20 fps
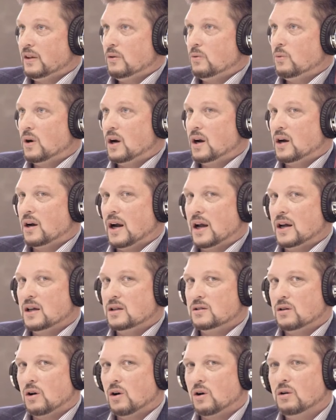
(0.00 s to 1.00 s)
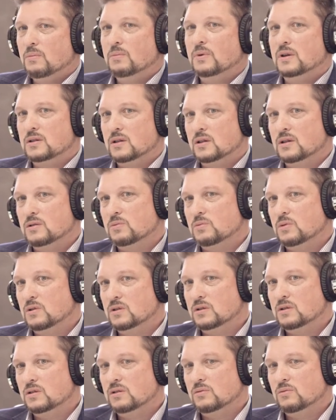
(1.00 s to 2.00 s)
whereas our business
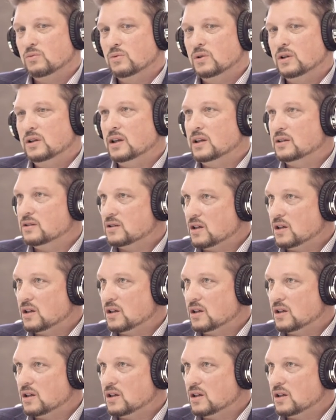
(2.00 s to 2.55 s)
was really